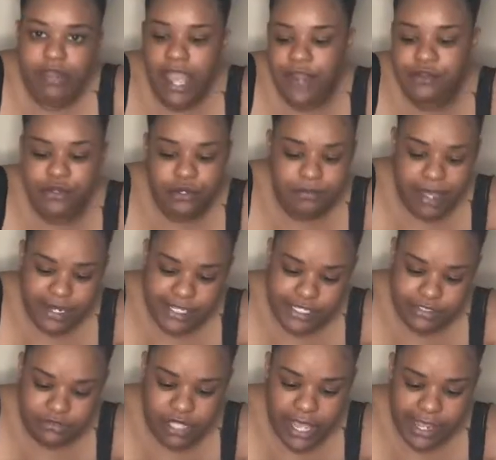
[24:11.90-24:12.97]
I knew by
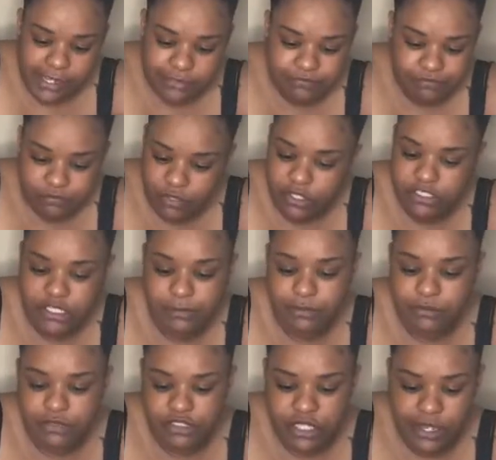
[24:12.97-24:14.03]
then, like,
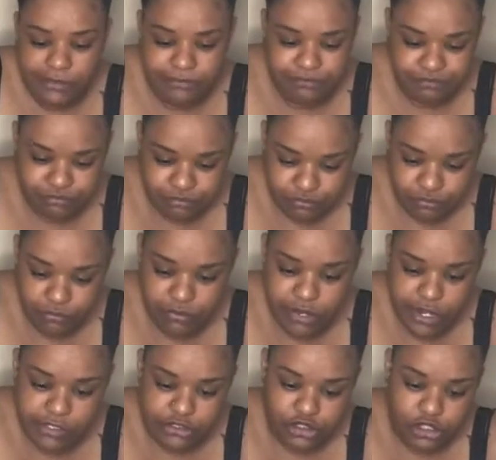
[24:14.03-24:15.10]
something was up.
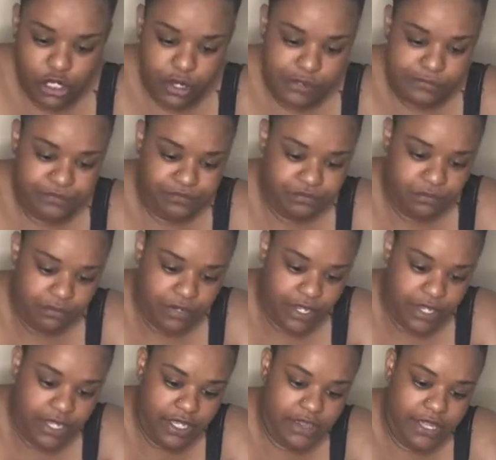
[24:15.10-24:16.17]
So
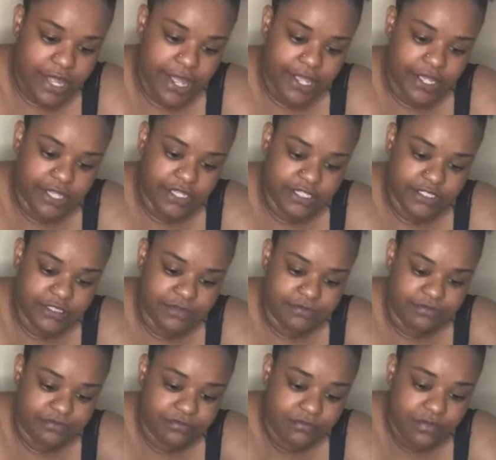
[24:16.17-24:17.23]
he like,
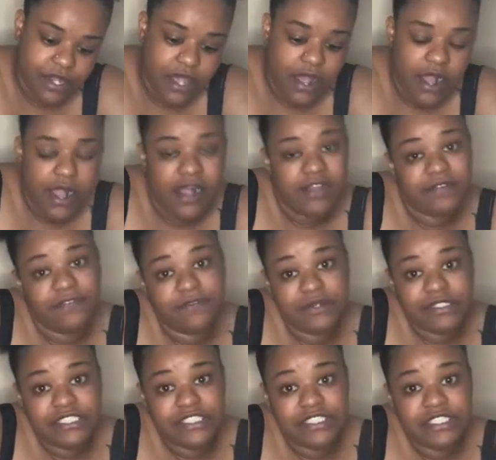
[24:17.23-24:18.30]

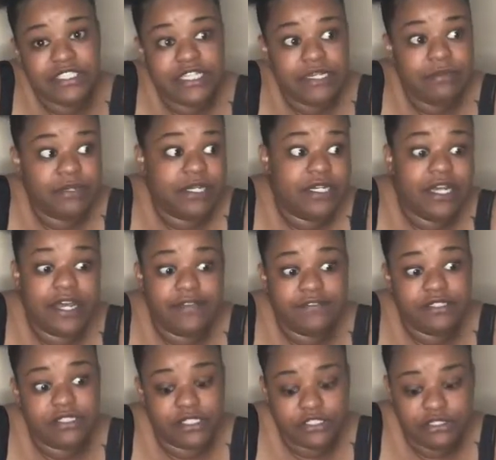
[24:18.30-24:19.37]
unfortunately, we're gonna have
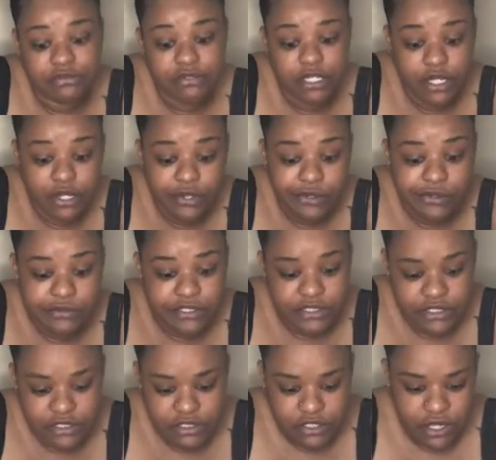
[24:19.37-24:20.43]
to let you go, da
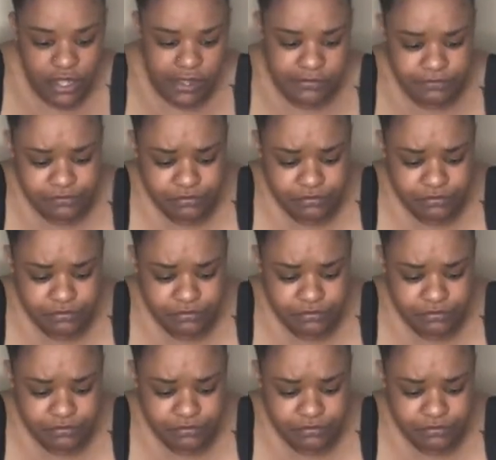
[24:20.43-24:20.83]
da da da.